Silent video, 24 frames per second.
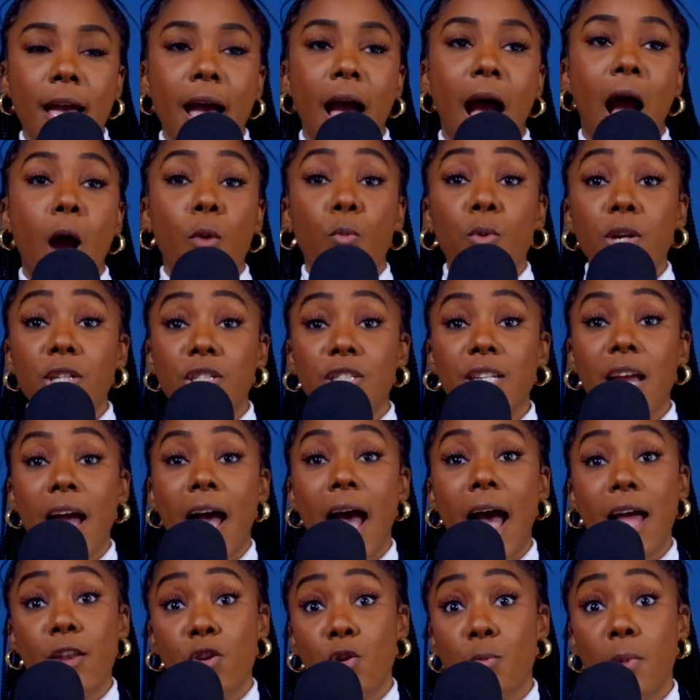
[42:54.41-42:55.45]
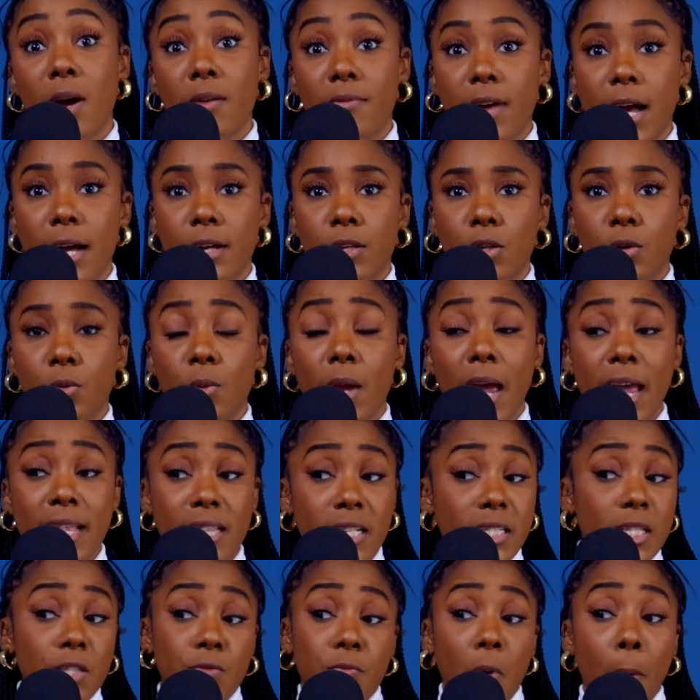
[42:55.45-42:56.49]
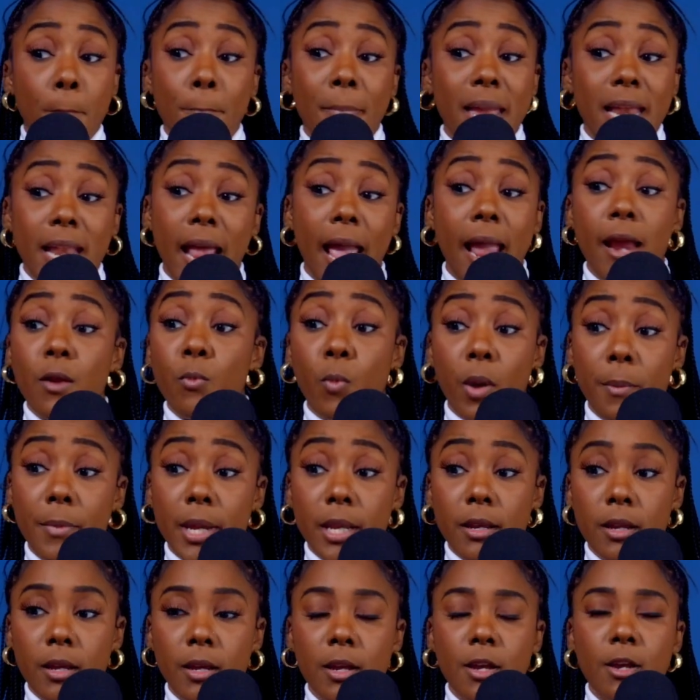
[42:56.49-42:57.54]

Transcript: I wish I knew my value. And this is from men and women.